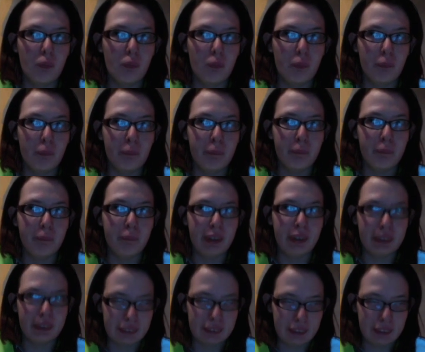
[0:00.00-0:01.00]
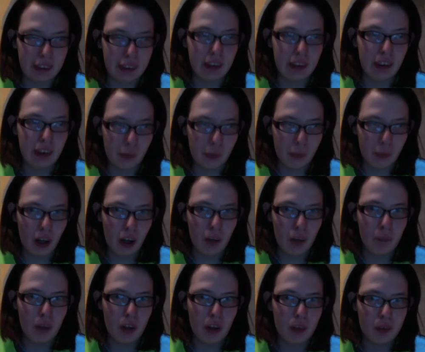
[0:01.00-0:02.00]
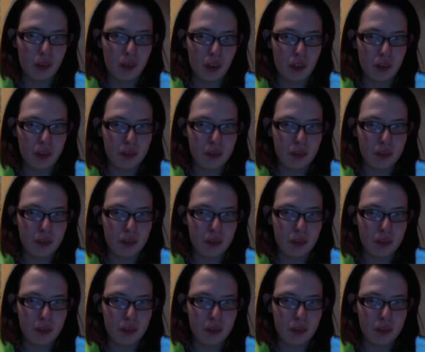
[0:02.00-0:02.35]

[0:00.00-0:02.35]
Extended diploma for three years